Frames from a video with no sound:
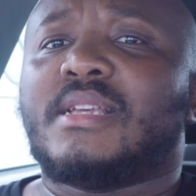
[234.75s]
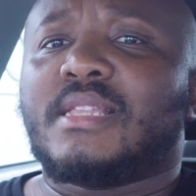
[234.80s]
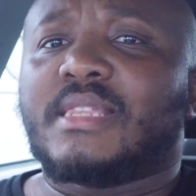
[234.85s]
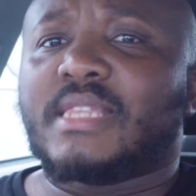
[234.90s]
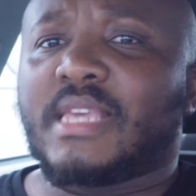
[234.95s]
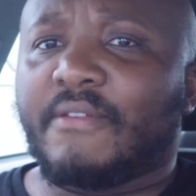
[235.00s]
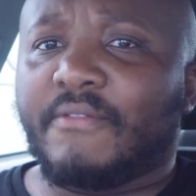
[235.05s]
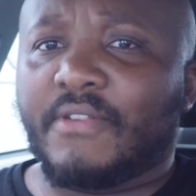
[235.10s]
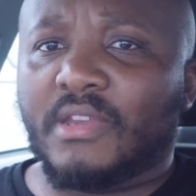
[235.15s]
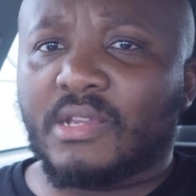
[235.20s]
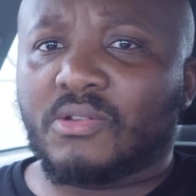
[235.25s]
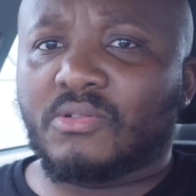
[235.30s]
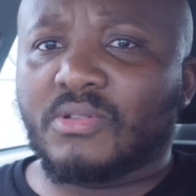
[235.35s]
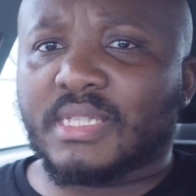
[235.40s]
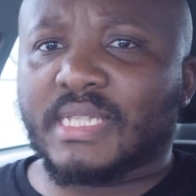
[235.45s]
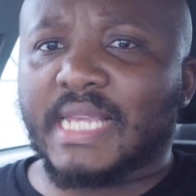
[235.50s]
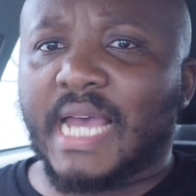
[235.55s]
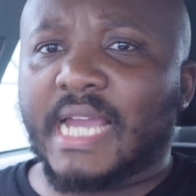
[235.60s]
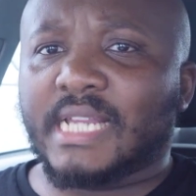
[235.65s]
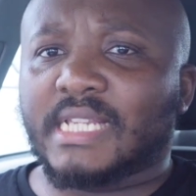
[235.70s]
They're a very good
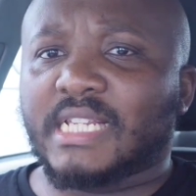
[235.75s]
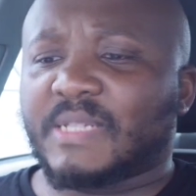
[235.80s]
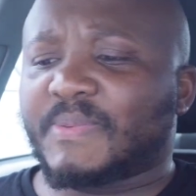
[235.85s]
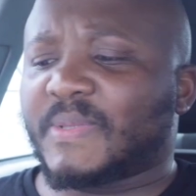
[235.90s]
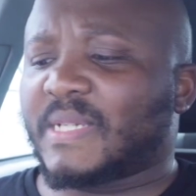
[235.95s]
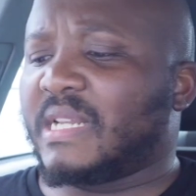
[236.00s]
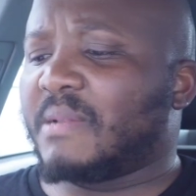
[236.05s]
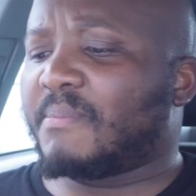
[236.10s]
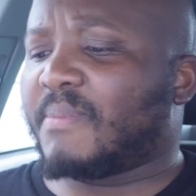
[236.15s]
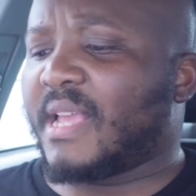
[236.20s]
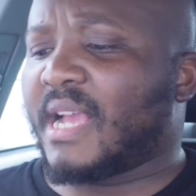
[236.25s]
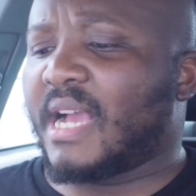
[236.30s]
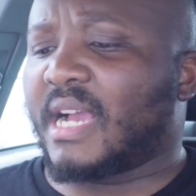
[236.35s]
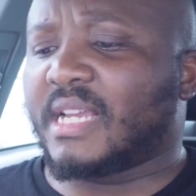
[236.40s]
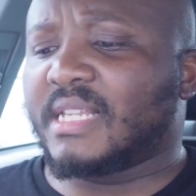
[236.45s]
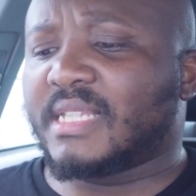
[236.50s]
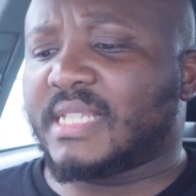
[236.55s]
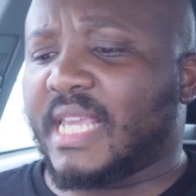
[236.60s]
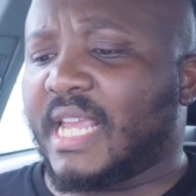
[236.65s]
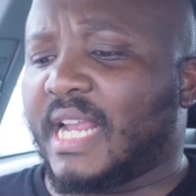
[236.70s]
side, especially playing
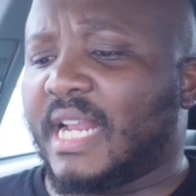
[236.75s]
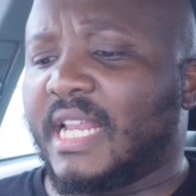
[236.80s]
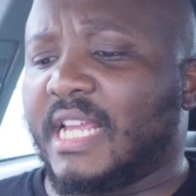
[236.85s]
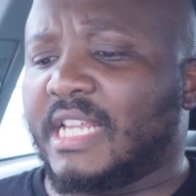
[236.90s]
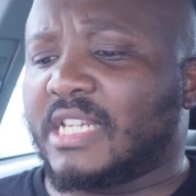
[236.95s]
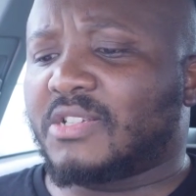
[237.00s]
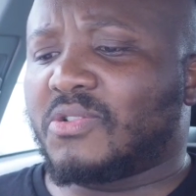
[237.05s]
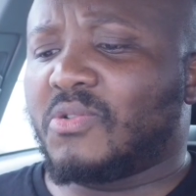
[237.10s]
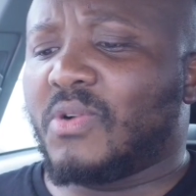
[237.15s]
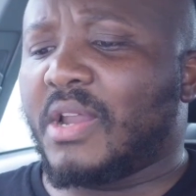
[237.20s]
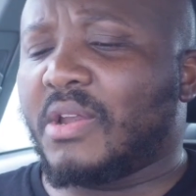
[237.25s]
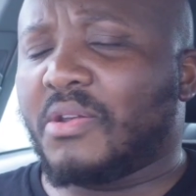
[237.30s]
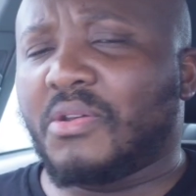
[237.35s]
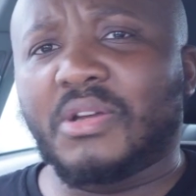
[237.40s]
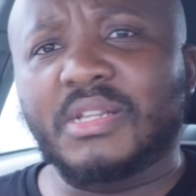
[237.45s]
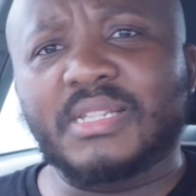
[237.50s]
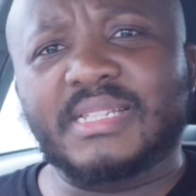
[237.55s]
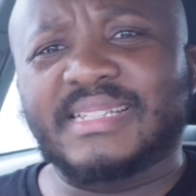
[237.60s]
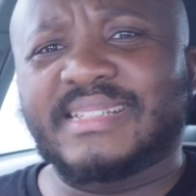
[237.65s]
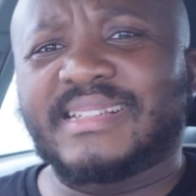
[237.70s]
against England, who are
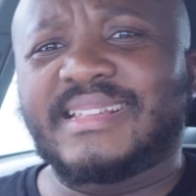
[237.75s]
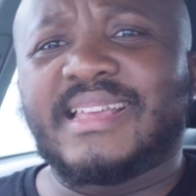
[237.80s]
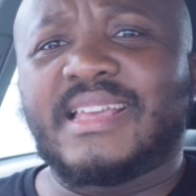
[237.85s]
not